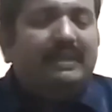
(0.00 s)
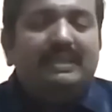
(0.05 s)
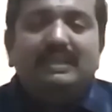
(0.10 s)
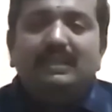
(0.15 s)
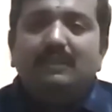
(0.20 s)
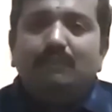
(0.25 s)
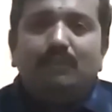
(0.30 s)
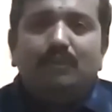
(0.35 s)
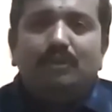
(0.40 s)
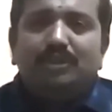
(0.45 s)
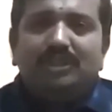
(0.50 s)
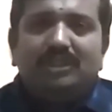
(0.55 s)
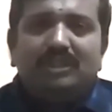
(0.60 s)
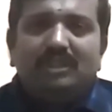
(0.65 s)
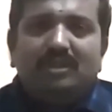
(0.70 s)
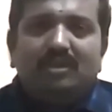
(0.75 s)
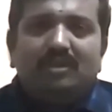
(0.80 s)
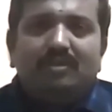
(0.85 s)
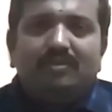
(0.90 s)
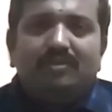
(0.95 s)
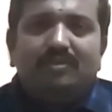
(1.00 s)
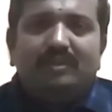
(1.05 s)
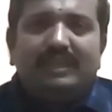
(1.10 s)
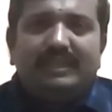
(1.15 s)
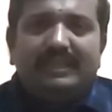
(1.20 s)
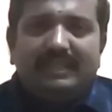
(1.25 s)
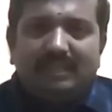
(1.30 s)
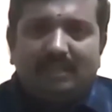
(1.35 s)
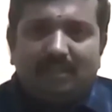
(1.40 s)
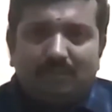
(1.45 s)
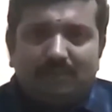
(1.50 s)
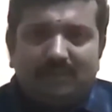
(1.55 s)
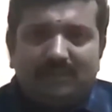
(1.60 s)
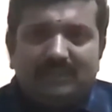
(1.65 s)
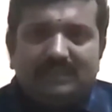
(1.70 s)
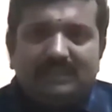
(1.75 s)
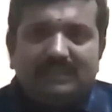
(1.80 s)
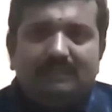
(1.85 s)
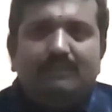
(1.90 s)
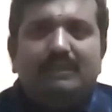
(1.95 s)
Major portion of career
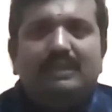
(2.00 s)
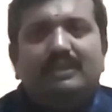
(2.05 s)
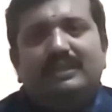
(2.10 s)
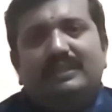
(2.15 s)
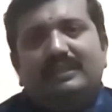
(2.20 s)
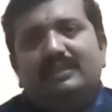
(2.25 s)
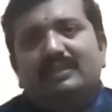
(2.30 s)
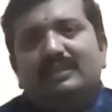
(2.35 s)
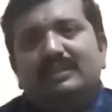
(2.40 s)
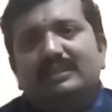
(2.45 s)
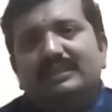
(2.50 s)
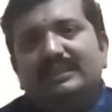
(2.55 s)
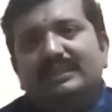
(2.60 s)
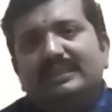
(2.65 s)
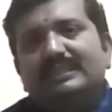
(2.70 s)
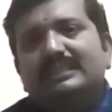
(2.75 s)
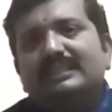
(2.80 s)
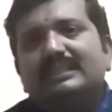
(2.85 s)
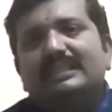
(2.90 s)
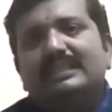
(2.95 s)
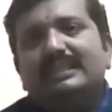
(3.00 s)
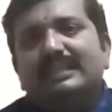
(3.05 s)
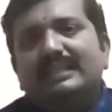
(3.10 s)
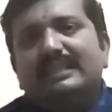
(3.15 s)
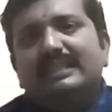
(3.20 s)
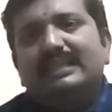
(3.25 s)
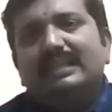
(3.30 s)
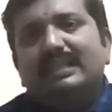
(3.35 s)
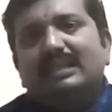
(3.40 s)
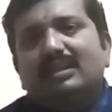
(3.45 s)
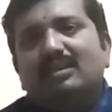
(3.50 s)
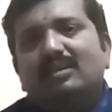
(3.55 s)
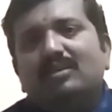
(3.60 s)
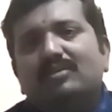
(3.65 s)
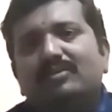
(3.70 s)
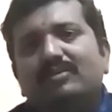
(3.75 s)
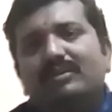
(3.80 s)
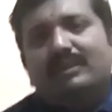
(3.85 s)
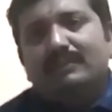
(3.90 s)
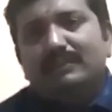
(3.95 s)
options in biotechnology is in the area
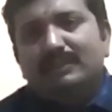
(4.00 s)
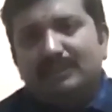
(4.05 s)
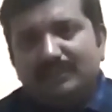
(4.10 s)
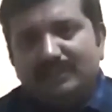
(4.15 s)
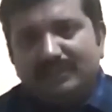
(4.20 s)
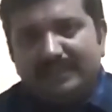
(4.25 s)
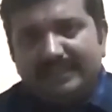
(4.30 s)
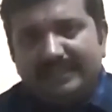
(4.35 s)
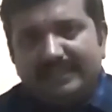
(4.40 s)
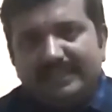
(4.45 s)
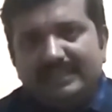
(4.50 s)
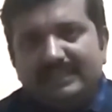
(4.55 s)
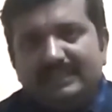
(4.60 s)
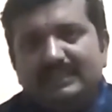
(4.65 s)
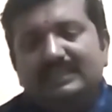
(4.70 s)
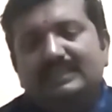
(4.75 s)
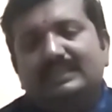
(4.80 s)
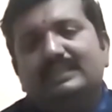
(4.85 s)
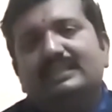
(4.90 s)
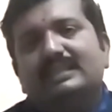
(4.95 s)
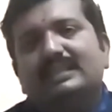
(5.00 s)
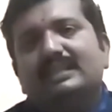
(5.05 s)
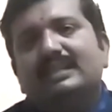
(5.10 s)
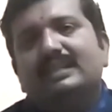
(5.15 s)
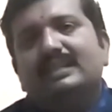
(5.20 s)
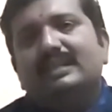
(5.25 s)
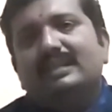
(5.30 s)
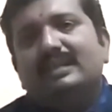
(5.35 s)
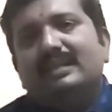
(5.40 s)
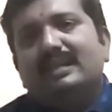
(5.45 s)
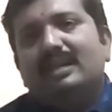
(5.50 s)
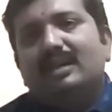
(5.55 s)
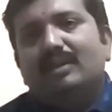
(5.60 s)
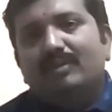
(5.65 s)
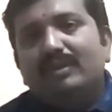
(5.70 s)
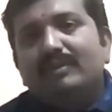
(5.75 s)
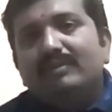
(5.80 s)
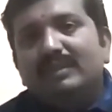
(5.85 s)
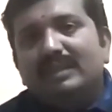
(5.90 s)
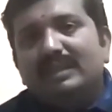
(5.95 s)
of pharmaceuticals.
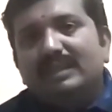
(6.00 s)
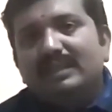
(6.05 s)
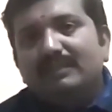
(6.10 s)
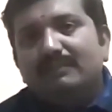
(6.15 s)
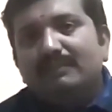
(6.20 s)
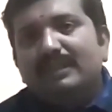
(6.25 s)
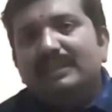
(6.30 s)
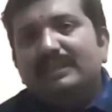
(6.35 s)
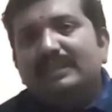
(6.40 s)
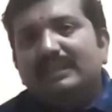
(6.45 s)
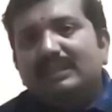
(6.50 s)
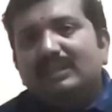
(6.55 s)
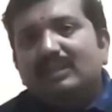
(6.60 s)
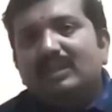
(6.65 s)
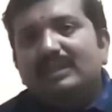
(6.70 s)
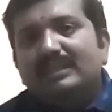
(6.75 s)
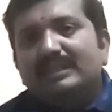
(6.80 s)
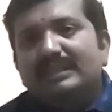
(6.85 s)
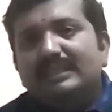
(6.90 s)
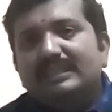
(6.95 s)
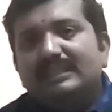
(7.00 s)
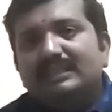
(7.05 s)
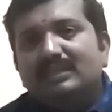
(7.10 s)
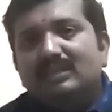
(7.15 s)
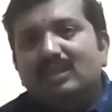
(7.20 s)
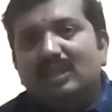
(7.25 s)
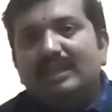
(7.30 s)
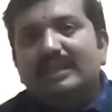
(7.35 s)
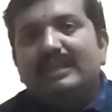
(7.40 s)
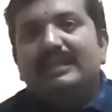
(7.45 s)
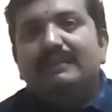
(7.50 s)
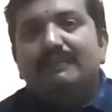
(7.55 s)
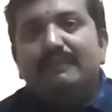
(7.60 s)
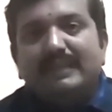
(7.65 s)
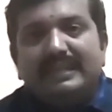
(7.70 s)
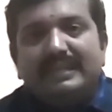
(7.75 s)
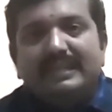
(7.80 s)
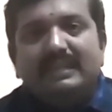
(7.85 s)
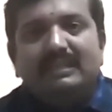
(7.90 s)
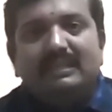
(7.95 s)
However, biotechnology is not
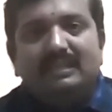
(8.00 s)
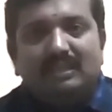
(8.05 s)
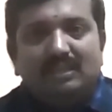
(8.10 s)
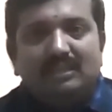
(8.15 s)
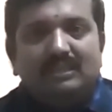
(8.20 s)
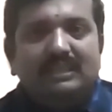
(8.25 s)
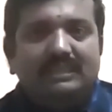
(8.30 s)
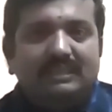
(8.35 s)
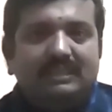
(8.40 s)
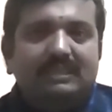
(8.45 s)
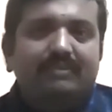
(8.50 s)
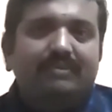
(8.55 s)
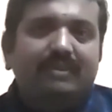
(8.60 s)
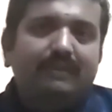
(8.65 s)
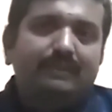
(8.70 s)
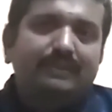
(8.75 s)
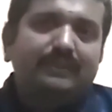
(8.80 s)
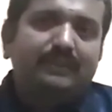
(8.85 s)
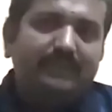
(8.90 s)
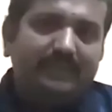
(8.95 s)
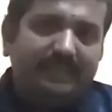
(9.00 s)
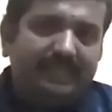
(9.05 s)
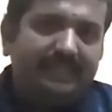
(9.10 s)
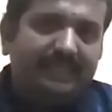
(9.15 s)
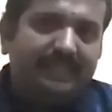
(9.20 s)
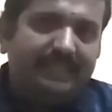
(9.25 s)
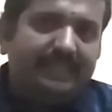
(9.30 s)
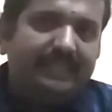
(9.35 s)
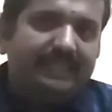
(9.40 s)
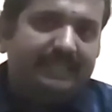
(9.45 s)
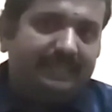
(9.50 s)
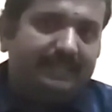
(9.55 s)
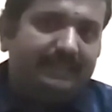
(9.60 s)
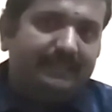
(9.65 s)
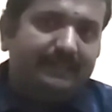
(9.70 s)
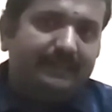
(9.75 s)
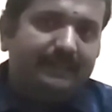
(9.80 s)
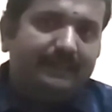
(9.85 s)
limited to just the pharmaceutical arena.